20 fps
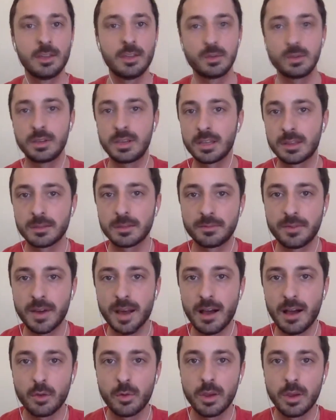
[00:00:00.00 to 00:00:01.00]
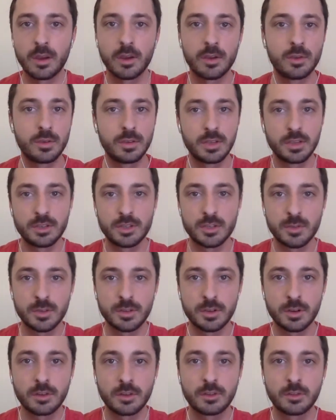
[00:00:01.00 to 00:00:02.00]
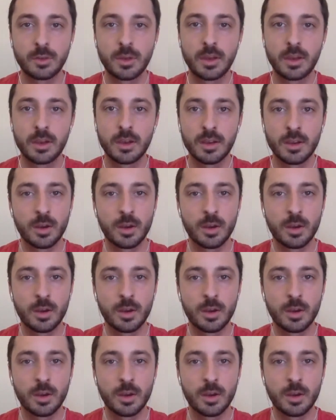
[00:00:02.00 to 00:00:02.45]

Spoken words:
you can get them filed quicker, you can get your returns quicker,